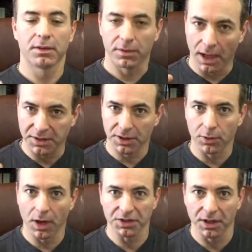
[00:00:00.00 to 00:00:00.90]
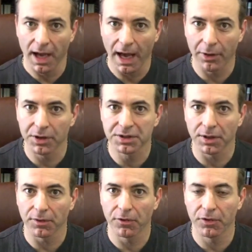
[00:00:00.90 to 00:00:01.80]
That's the question. How does
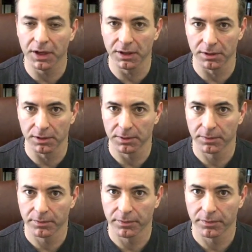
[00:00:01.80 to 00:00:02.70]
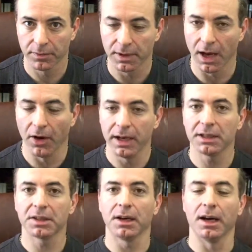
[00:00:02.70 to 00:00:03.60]
it feel? Now,
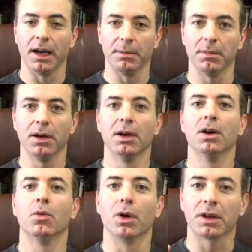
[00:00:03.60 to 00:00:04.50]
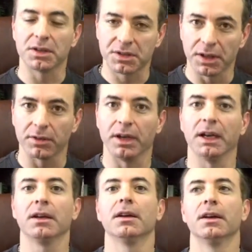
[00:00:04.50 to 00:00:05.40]
anytime we're
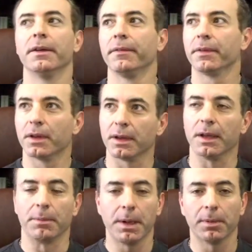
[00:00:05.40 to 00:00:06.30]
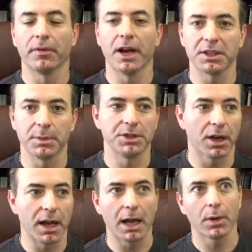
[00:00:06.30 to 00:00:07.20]
considering, people have asked me,
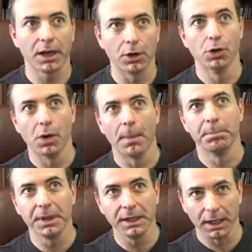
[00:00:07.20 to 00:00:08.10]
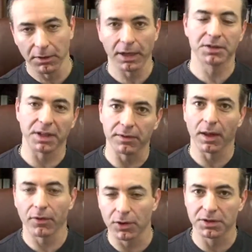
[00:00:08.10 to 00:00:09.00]
John, how do I know who I'm being, right? Because
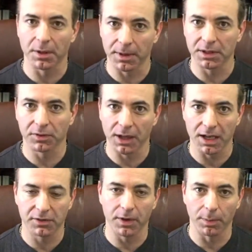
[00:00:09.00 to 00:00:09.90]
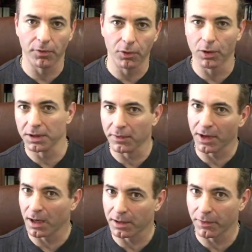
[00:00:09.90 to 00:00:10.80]
they've heard some of this philosophy before and they've
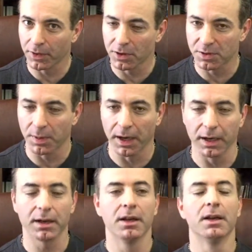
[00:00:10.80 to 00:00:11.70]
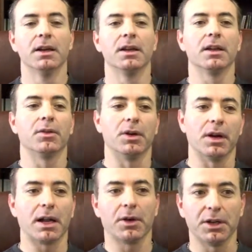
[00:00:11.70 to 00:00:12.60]
gotten confused by it. Well,
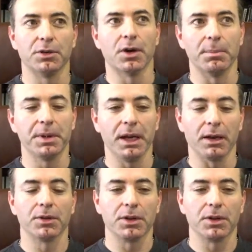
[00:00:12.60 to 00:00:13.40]
how do I know who I'm being?